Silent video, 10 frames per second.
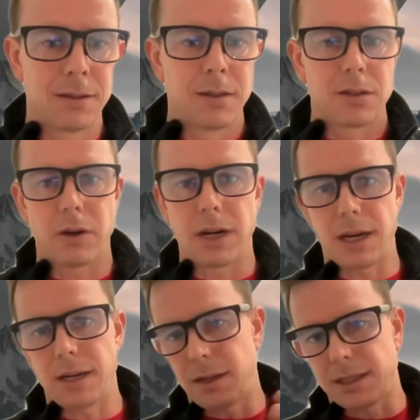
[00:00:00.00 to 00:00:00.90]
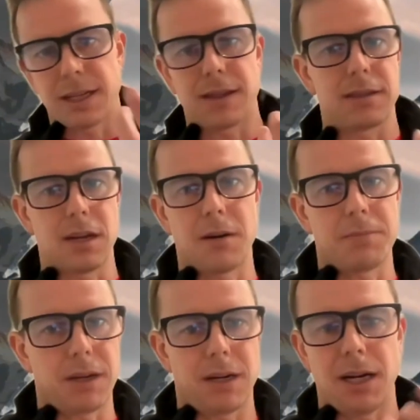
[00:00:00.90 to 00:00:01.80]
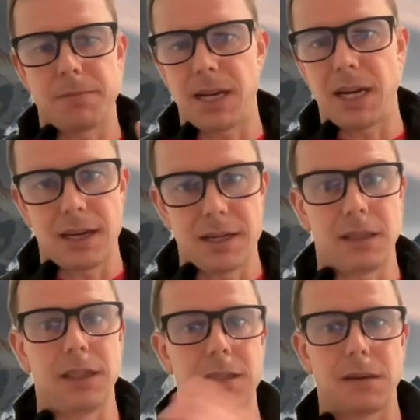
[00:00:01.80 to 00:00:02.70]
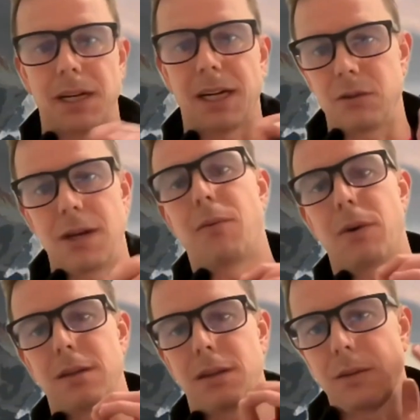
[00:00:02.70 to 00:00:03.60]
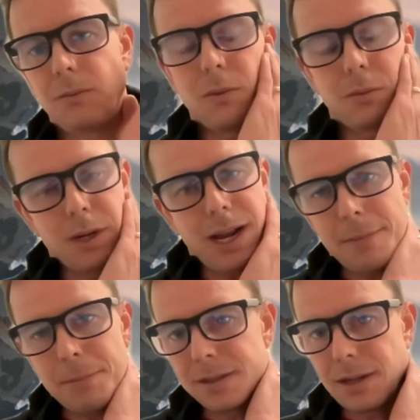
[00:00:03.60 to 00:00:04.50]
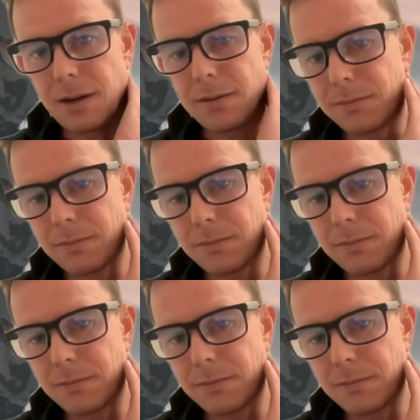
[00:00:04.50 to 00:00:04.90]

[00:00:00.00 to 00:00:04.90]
So I set this up and I update and delete something I do not want to delete. What happens there?